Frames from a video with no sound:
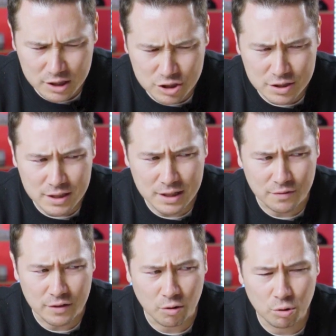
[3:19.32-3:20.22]
just to
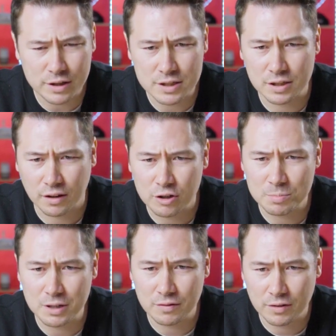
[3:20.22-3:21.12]
give the audience a little
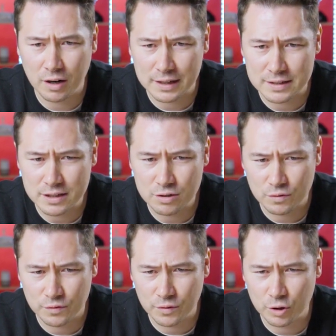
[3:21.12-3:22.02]
bit of an idea of,